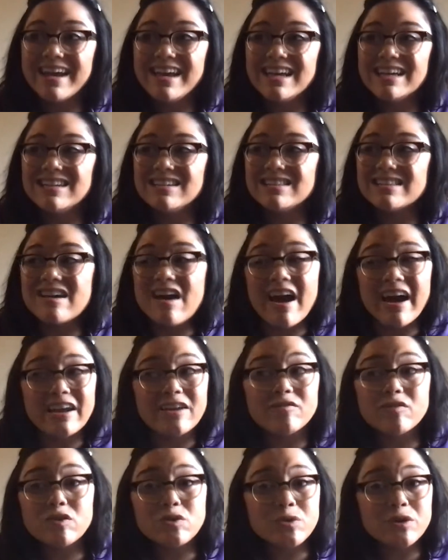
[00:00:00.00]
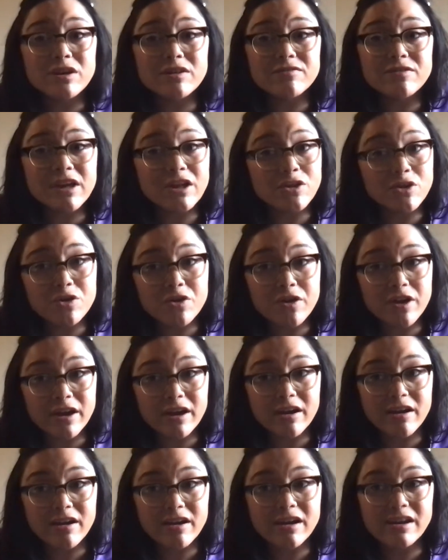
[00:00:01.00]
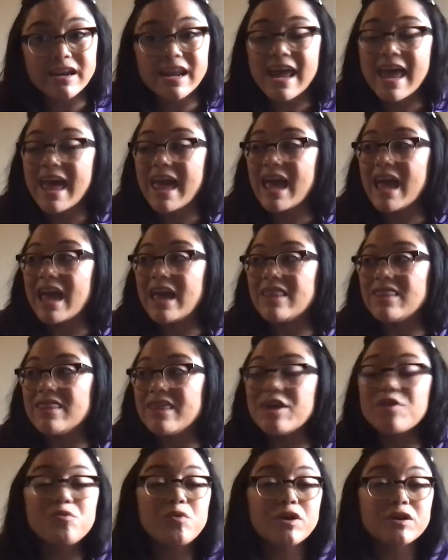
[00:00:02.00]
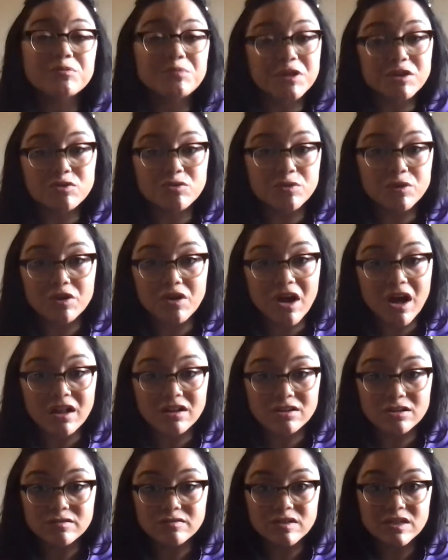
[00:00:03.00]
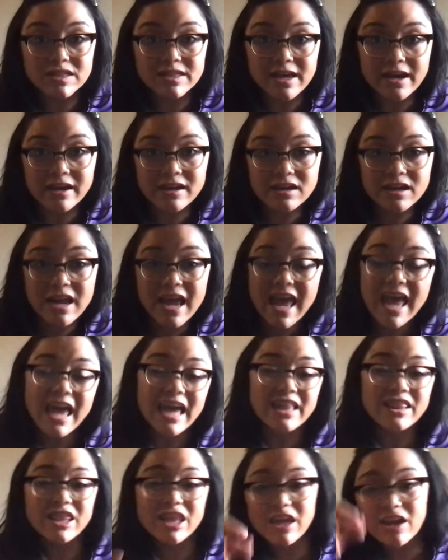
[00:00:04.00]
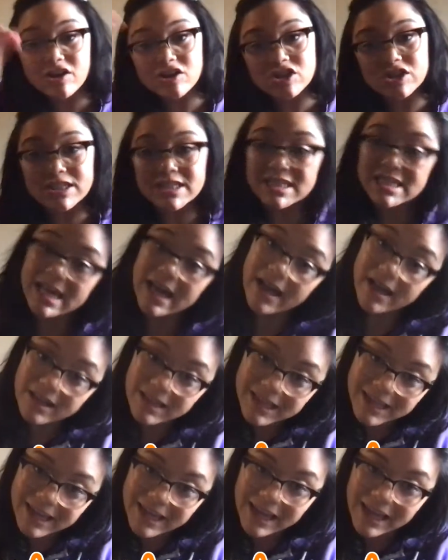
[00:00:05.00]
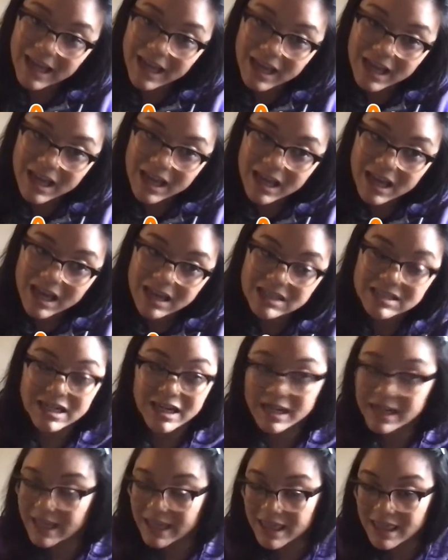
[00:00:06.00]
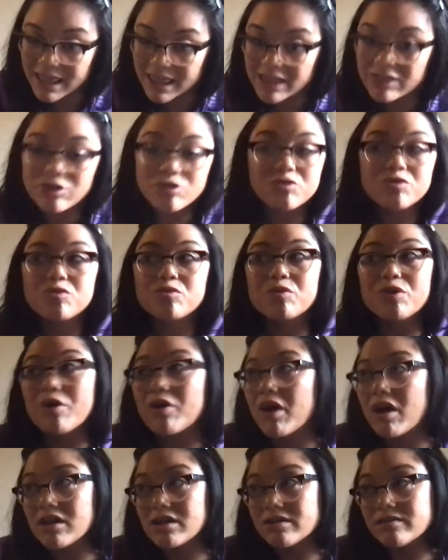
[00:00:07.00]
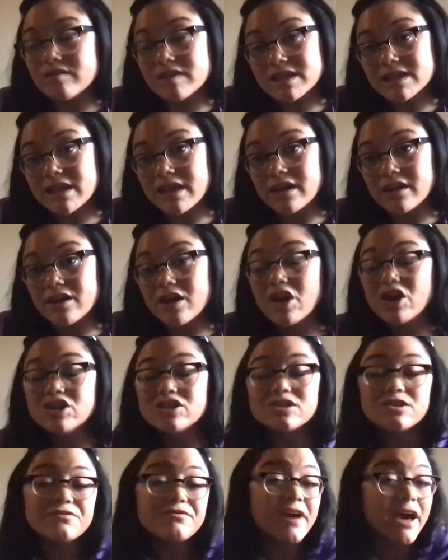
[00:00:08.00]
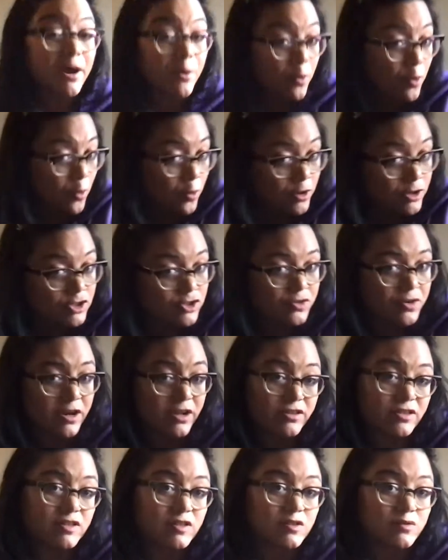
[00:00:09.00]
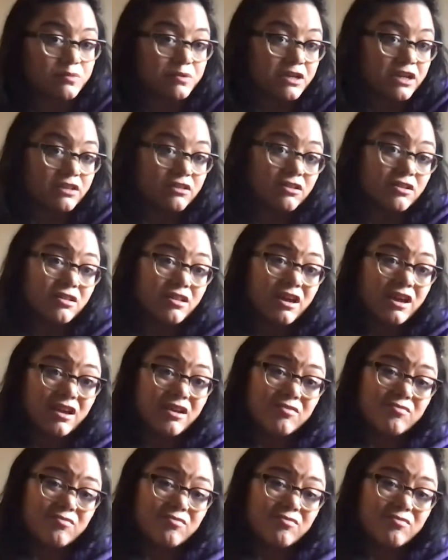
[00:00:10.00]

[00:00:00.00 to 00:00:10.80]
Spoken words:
is kind of annoyed of yellow crayon, and they want to be the real color of the sun. And they are just telling Duncan that they're the real color of the sun. So if I were orange crayon, this is what I'd look like.